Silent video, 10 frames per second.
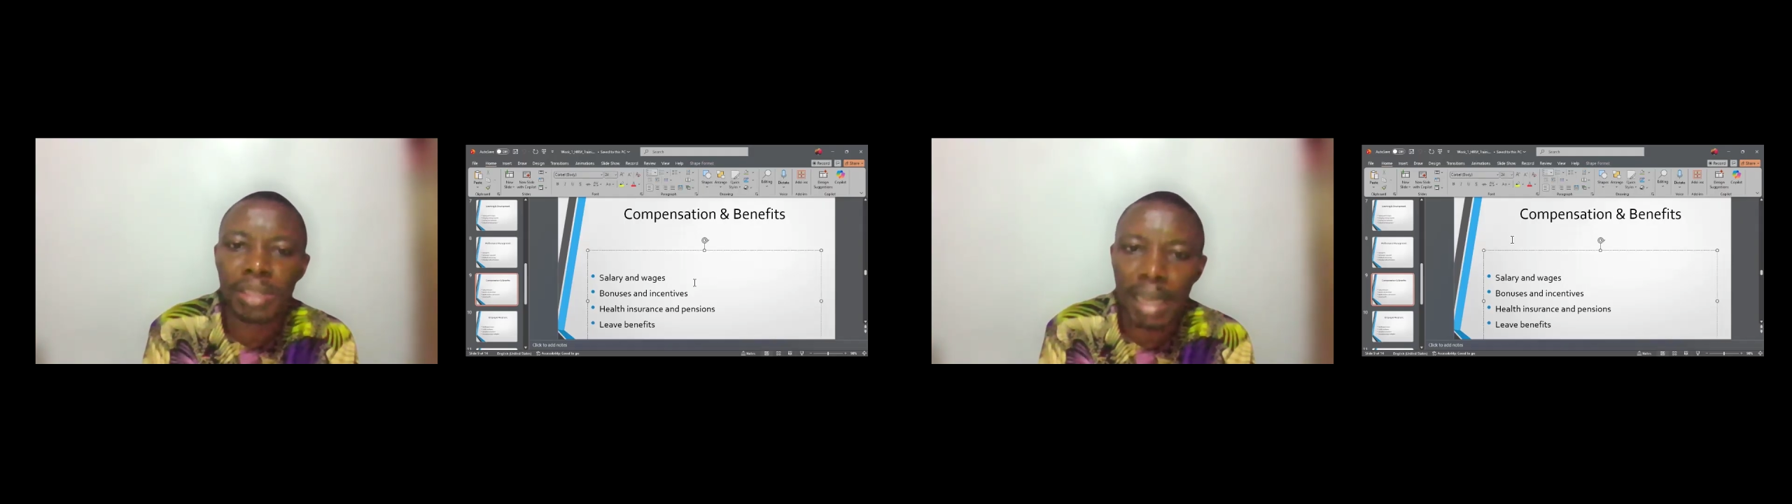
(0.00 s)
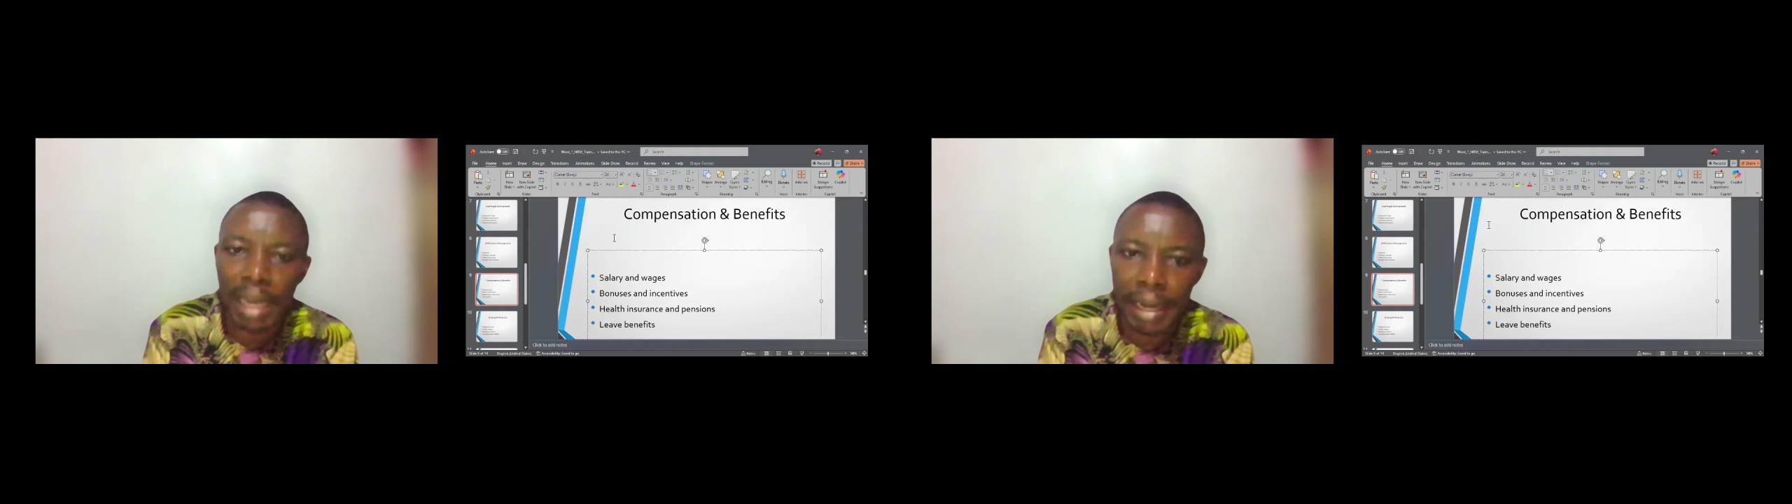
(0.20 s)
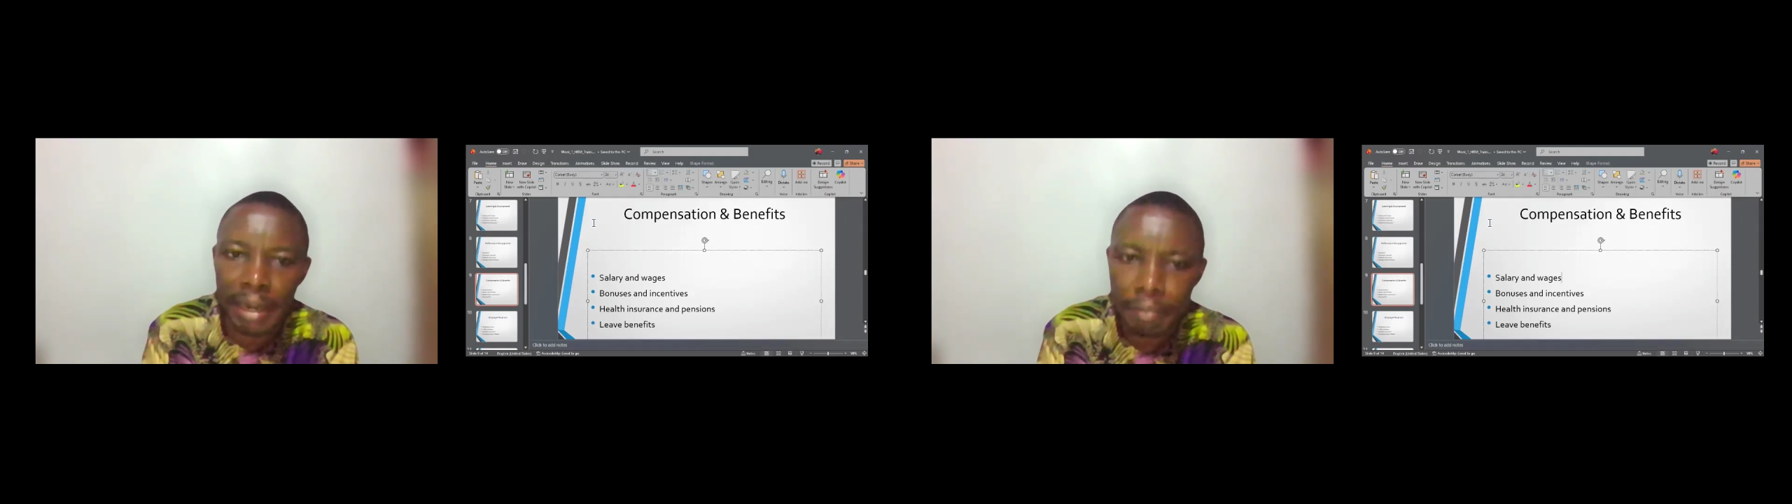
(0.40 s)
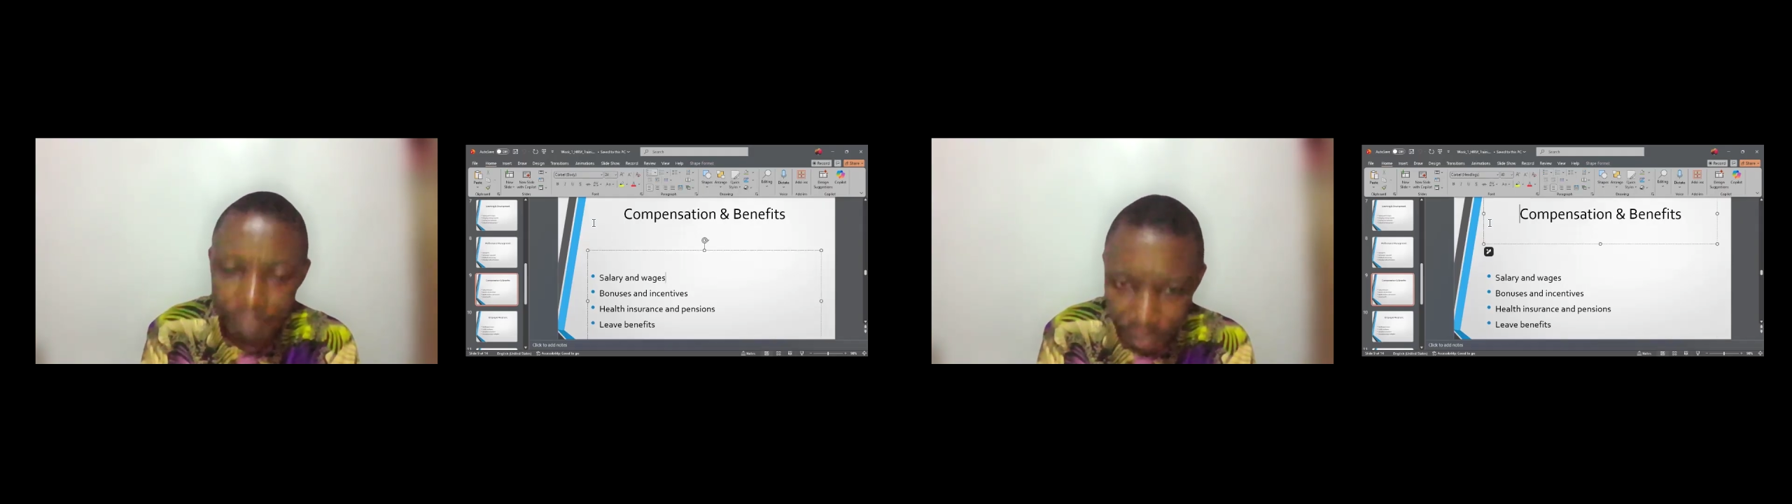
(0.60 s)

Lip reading: salary